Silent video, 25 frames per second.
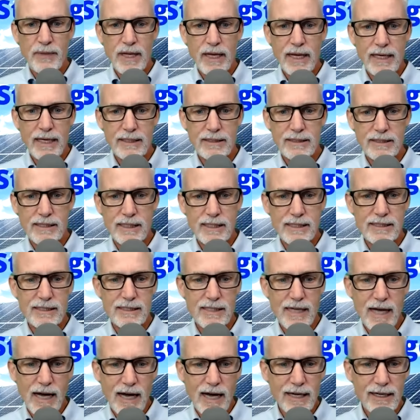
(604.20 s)
It's
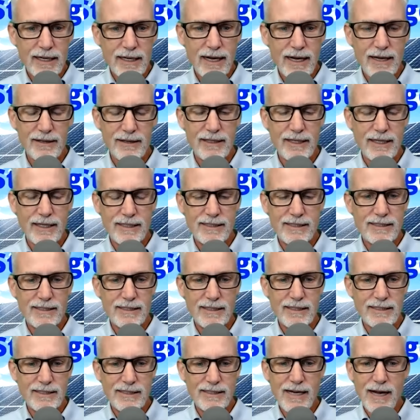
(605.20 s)

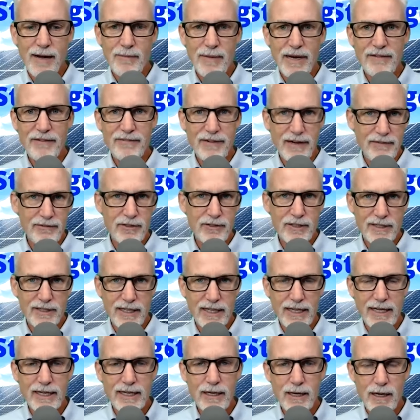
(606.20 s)
not my favorite
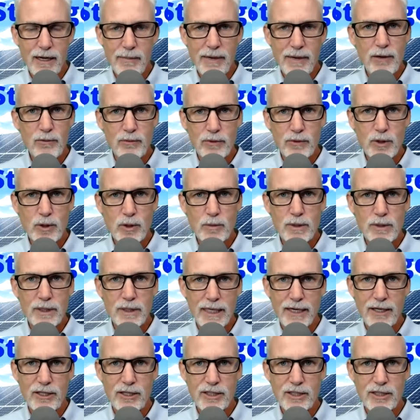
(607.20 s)
thing about renewable
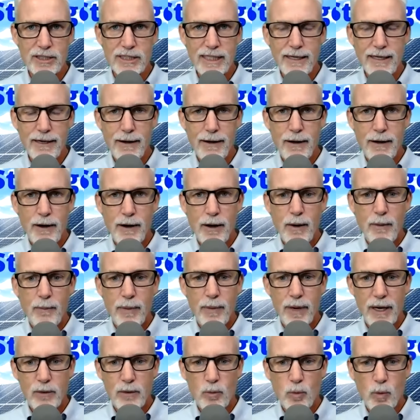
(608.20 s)
energy.
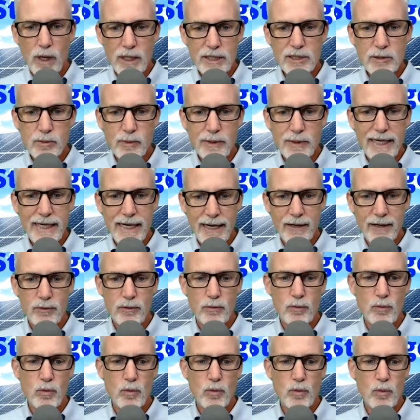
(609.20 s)
But once we get
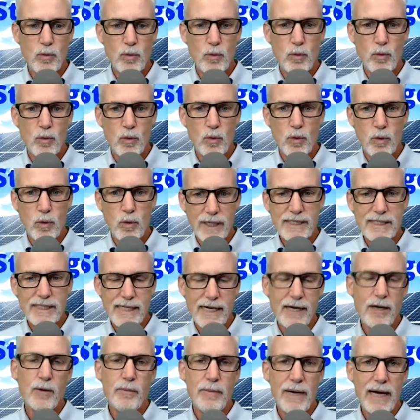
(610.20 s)
grid
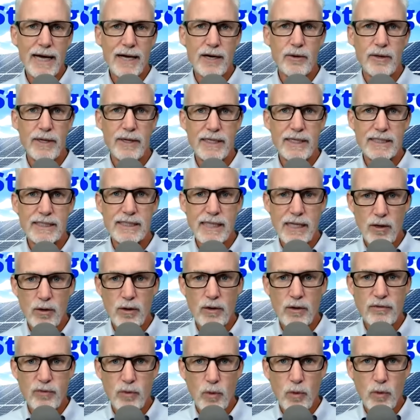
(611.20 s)
scale batteries that are
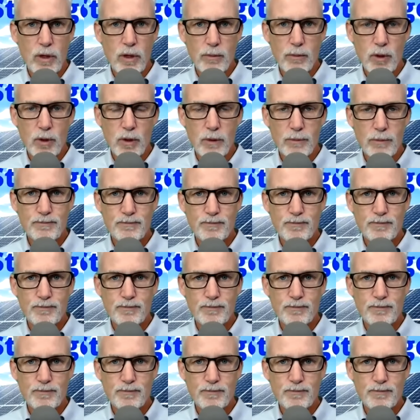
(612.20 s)
affordable,